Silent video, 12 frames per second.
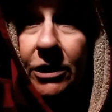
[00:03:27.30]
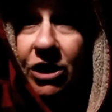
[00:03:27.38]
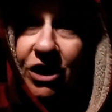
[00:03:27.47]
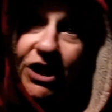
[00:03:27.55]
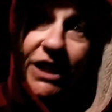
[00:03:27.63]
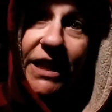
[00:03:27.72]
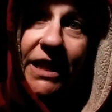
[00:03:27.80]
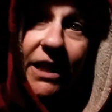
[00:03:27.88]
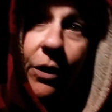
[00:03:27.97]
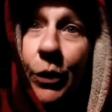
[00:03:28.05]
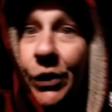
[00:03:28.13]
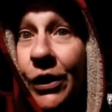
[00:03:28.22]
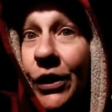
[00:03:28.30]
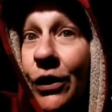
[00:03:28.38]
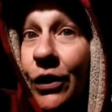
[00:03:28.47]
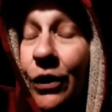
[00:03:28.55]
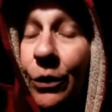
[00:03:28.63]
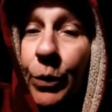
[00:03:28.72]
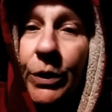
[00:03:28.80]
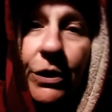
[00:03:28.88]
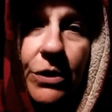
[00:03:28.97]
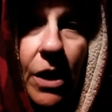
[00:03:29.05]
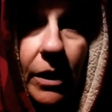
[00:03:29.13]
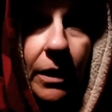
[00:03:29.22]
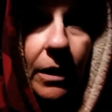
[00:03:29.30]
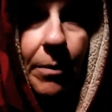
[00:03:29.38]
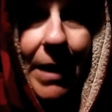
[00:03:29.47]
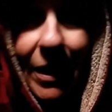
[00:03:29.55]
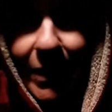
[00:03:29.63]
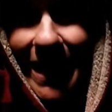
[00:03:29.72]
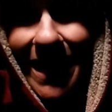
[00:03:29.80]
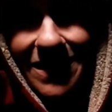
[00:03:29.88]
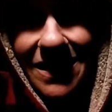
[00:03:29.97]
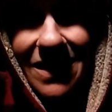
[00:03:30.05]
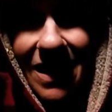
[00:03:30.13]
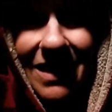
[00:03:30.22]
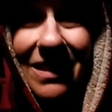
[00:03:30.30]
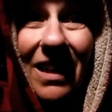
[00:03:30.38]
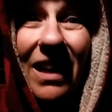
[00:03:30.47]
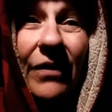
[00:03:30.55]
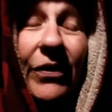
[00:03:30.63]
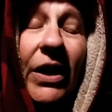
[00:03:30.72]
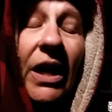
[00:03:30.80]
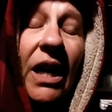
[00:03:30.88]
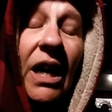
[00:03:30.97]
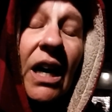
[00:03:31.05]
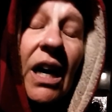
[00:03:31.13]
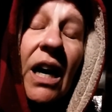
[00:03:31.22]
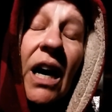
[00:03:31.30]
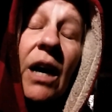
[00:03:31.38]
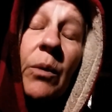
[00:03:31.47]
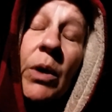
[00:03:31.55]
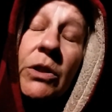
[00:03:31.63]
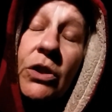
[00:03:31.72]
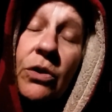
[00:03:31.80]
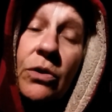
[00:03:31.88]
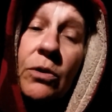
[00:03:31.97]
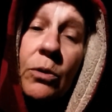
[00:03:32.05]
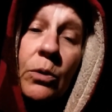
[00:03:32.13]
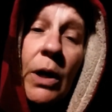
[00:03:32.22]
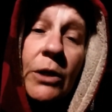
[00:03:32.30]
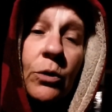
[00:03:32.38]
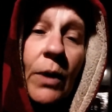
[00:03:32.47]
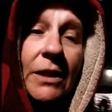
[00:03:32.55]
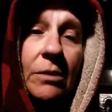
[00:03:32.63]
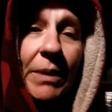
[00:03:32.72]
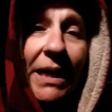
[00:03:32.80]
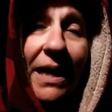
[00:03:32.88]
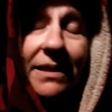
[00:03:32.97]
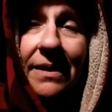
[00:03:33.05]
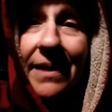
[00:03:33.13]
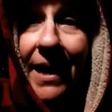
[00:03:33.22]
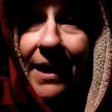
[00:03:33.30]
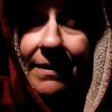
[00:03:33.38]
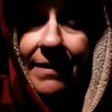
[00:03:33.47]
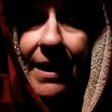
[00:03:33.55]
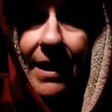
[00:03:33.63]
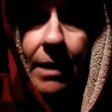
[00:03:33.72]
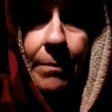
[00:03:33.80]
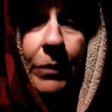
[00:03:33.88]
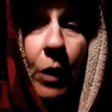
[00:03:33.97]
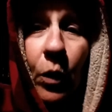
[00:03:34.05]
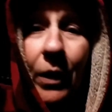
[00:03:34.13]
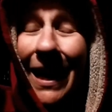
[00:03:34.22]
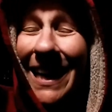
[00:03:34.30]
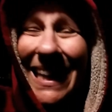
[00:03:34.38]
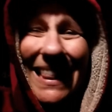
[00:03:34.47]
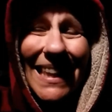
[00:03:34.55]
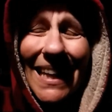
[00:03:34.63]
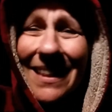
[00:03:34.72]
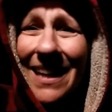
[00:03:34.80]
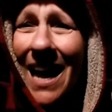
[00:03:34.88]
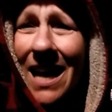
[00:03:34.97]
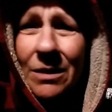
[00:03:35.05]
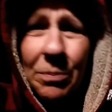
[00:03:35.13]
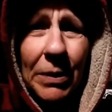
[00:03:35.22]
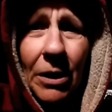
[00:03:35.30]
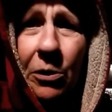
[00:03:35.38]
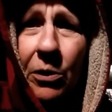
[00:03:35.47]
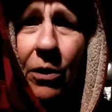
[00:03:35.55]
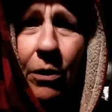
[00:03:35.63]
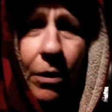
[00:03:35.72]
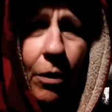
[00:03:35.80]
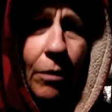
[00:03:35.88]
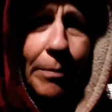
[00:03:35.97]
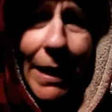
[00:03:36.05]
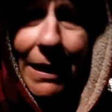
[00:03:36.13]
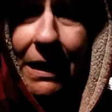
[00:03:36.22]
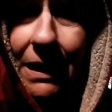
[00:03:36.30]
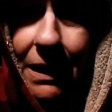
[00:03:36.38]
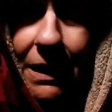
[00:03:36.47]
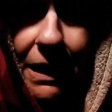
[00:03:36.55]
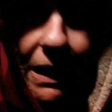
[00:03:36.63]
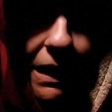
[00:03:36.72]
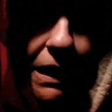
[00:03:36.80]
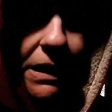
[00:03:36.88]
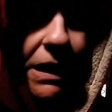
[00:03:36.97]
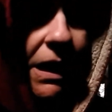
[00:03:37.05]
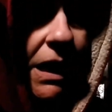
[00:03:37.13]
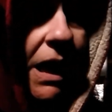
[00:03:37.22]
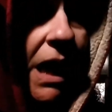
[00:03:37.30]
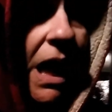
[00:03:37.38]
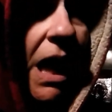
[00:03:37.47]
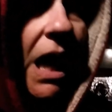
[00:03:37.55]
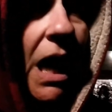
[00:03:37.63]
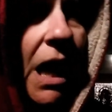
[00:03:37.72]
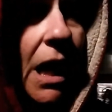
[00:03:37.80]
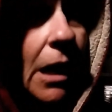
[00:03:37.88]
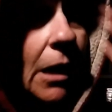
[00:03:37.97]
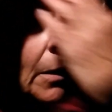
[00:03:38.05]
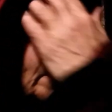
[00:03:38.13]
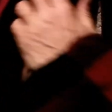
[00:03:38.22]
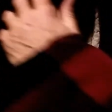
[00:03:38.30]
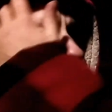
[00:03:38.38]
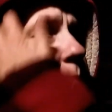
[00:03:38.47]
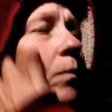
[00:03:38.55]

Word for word: she or her when you're talking about Ann's Tiny Life, I want you to address me as they, them, or anything that has plural or many in it, um,